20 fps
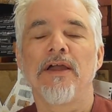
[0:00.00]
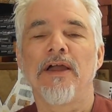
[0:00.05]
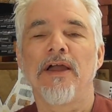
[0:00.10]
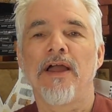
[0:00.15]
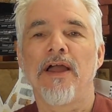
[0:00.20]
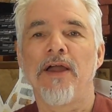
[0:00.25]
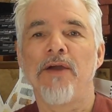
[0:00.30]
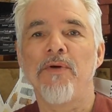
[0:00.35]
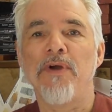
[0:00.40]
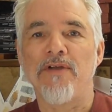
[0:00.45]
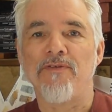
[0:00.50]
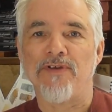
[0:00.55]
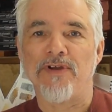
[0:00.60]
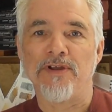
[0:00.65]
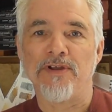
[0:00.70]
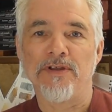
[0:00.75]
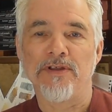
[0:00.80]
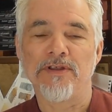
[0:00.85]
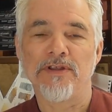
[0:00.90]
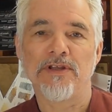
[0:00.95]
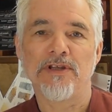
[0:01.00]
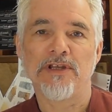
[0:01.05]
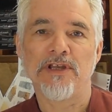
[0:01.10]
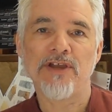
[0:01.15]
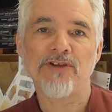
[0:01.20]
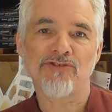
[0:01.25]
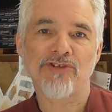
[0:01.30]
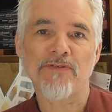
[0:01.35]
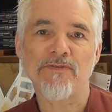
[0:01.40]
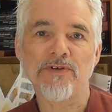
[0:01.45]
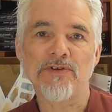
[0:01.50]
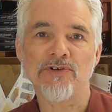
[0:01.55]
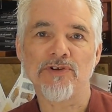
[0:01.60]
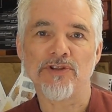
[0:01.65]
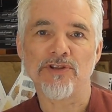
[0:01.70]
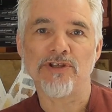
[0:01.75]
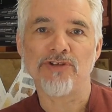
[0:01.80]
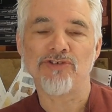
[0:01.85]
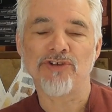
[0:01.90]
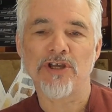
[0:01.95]
However, let's have a look
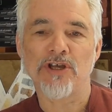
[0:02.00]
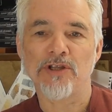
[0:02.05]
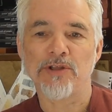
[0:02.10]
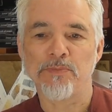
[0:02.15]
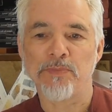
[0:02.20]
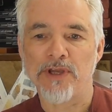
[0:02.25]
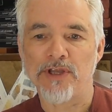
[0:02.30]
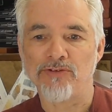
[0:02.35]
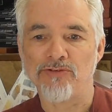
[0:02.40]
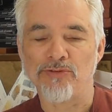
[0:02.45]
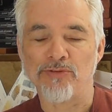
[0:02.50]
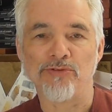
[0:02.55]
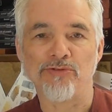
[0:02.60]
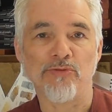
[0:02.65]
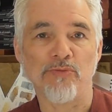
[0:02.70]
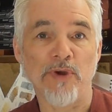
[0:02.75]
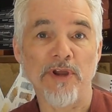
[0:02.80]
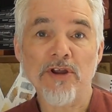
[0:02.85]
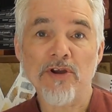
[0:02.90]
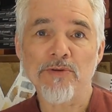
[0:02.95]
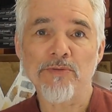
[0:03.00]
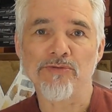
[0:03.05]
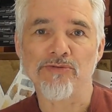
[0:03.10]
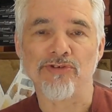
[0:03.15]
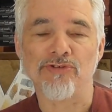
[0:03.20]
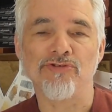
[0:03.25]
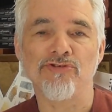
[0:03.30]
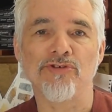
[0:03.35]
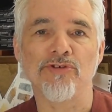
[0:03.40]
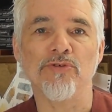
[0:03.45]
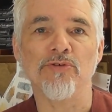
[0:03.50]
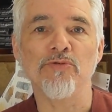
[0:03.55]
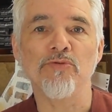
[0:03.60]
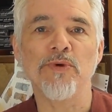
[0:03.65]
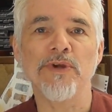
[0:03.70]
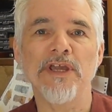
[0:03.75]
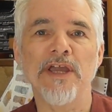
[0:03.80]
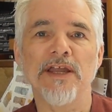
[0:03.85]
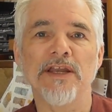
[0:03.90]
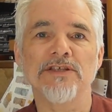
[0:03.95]
at these coloured pencils. When I was at school
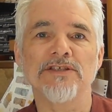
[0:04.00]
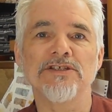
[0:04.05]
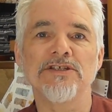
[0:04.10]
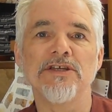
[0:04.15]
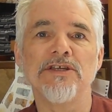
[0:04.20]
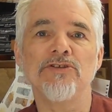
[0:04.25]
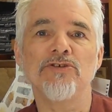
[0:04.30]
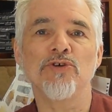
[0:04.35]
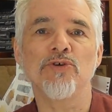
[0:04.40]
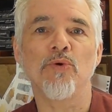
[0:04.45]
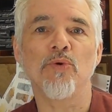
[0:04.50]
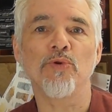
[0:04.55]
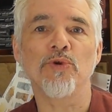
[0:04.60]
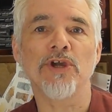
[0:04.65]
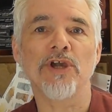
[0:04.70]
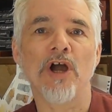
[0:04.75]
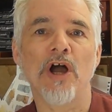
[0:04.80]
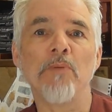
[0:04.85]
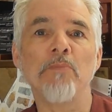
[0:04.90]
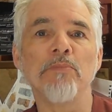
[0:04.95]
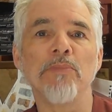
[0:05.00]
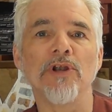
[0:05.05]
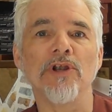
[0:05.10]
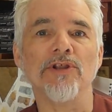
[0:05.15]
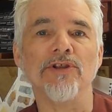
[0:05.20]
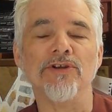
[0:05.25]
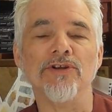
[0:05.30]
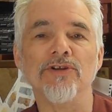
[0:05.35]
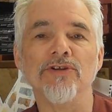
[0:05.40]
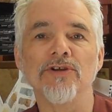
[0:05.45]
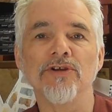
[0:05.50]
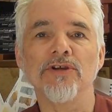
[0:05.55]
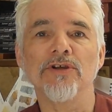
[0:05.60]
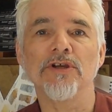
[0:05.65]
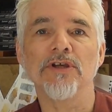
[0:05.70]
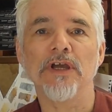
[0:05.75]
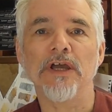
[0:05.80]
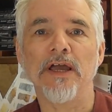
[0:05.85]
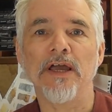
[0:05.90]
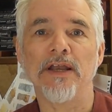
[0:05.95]
we had a tin called Cumberland,
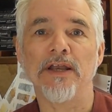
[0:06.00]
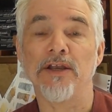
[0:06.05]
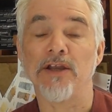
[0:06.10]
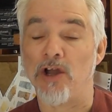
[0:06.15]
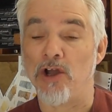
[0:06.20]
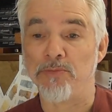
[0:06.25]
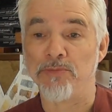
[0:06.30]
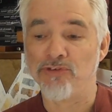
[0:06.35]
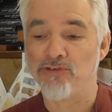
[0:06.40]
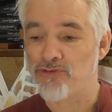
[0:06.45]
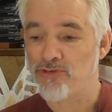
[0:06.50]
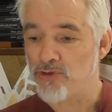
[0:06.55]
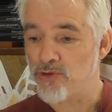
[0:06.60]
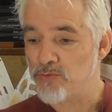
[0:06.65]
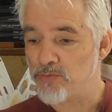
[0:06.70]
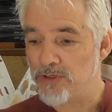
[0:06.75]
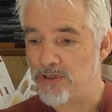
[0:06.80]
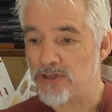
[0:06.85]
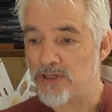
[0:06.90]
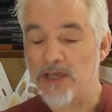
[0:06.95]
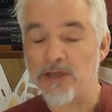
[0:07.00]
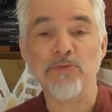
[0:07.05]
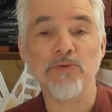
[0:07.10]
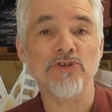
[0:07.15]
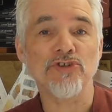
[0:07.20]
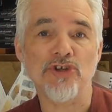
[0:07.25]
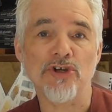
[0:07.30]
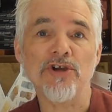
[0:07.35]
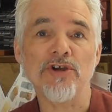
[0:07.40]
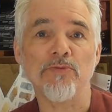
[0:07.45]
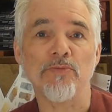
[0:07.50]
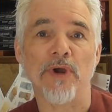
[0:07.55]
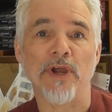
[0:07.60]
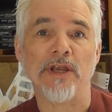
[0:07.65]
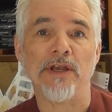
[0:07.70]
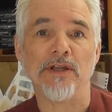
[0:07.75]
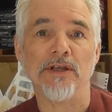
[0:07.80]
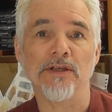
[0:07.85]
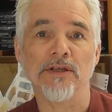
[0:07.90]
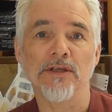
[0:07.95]
and I'm assuming they were
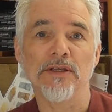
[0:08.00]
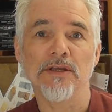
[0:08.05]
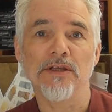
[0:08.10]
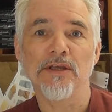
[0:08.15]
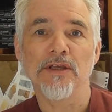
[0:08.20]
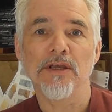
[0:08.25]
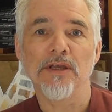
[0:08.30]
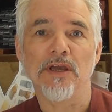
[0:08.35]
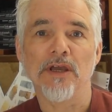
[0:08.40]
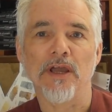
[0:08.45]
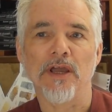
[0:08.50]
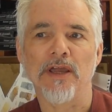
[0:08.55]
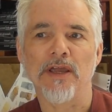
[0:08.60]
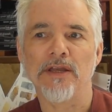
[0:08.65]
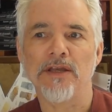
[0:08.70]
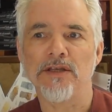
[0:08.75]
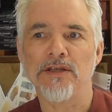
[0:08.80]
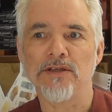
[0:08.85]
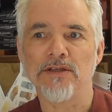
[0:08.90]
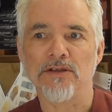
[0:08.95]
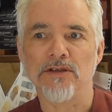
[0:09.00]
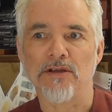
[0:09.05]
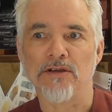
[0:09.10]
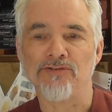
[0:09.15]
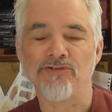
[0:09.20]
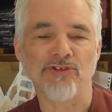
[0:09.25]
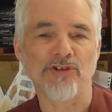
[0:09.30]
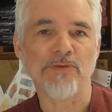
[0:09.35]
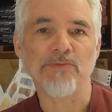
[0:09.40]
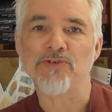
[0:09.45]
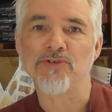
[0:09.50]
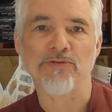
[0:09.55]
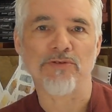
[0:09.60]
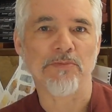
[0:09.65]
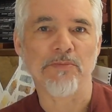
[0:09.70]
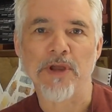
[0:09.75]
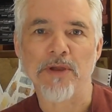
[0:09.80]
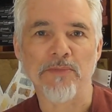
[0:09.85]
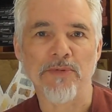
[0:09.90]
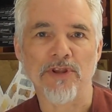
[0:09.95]
Derwent, and I seem to
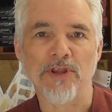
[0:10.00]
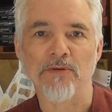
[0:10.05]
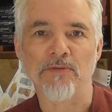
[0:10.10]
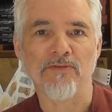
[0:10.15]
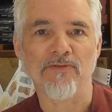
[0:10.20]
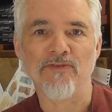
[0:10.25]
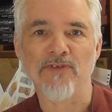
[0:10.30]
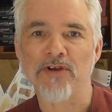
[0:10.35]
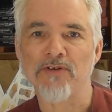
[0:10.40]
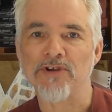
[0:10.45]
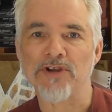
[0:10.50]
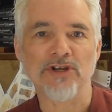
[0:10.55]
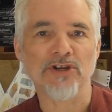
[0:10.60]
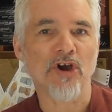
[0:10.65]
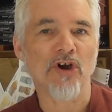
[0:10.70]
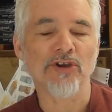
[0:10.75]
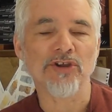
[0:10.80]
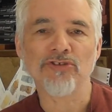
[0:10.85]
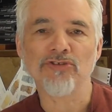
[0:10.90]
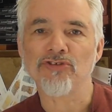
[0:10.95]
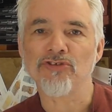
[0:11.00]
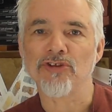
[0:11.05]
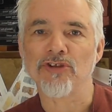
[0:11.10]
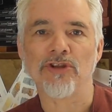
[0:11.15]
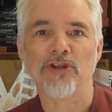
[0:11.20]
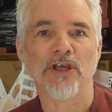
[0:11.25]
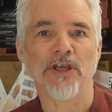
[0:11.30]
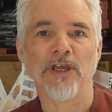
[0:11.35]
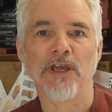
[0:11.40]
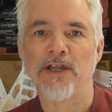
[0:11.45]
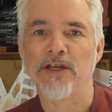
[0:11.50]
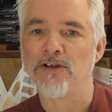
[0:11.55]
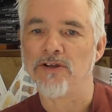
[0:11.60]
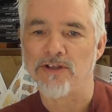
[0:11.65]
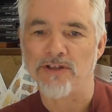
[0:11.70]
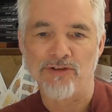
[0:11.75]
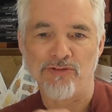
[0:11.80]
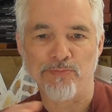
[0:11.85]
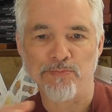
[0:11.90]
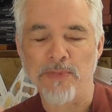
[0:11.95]
remember they were very nice and they had
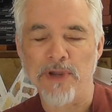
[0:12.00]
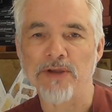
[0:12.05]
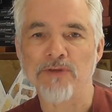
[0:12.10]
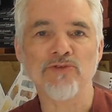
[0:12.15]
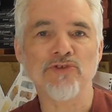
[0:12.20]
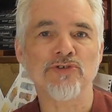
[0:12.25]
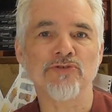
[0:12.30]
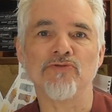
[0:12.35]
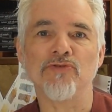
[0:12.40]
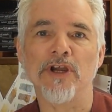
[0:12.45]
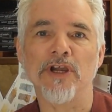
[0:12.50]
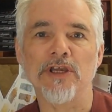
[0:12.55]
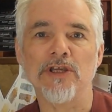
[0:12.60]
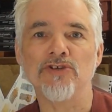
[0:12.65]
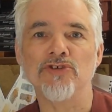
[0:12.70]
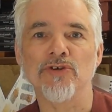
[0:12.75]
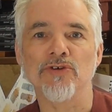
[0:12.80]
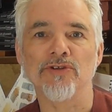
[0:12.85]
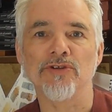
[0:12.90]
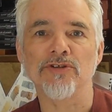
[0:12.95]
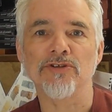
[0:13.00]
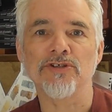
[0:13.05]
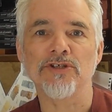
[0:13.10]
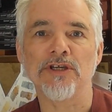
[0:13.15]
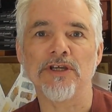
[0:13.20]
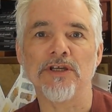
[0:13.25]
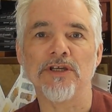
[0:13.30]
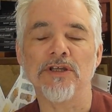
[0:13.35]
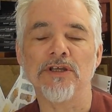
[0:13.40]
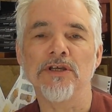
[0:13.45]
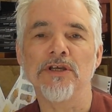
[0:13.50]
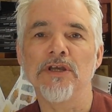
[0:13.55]
like this mountain range on the tin.